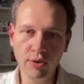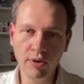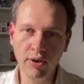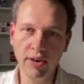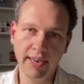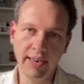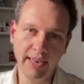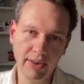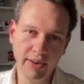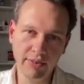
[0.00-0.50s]

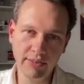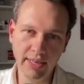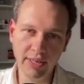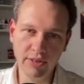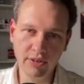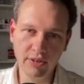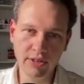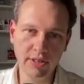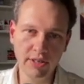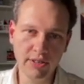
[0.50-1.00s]
account that you
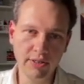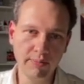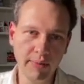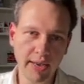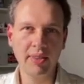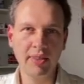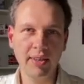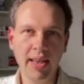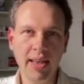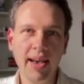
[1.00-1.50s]
just
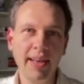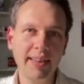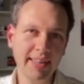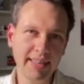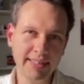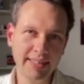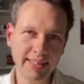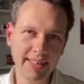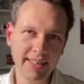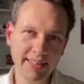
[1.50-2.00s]
made. And
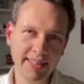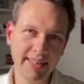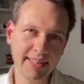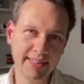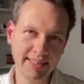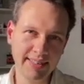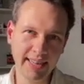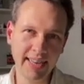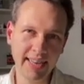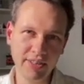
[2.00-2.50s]
as easy as
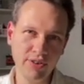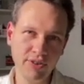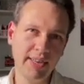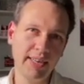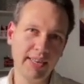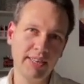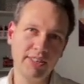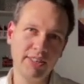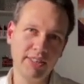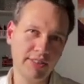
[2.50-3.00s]
that, you
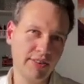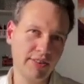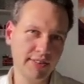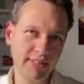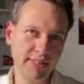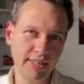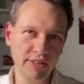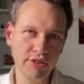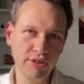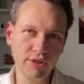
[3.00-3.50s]
can just
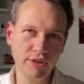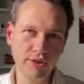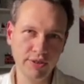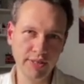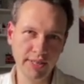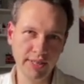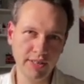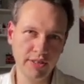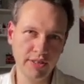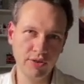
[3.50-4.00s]
continue using
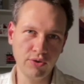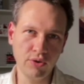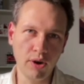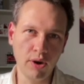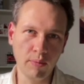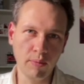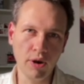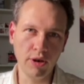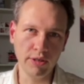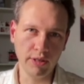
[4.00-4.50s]
the strong
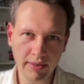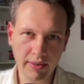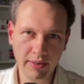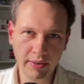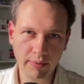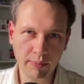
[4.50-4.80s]
model.